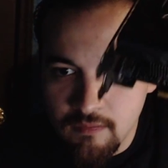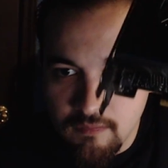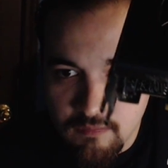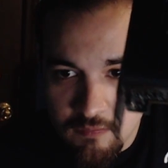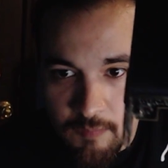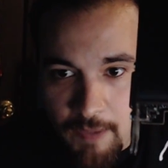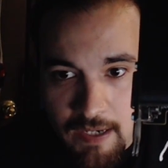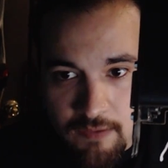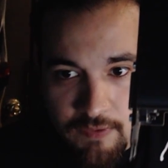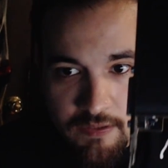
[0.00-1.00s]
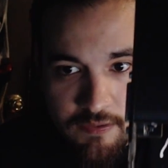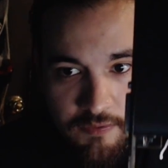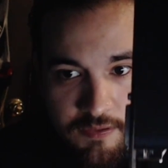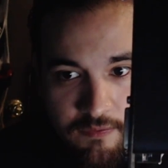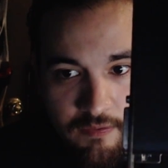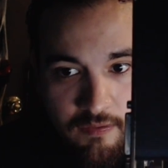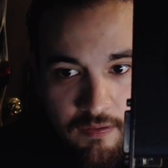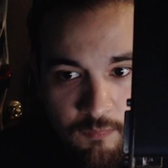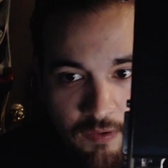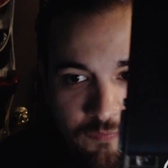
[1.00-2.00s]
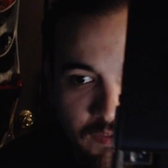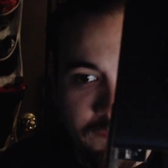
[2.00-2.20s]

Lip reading: the back of it is also good. Well, the front of it